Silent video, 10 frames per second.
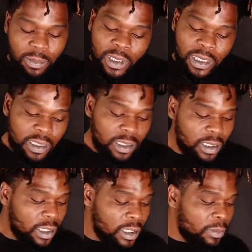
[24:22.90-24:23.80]
man.
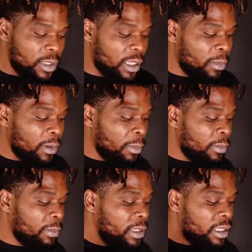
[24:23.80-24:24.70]
I'm
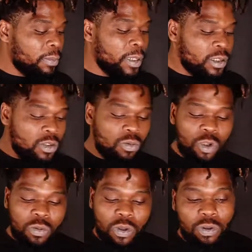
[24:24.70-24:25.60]
gonna think about two
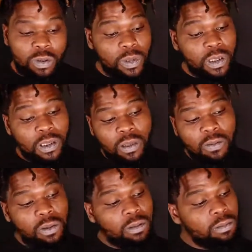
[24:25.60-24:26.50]
more real quick because
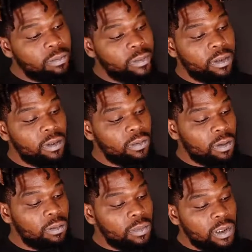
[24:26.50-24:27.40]
I don't
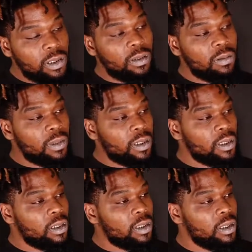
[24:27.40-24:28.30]
want to miss
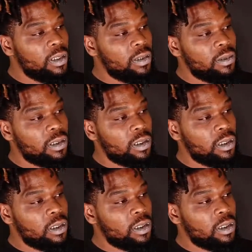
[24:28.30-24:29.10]
nobody. Let's see.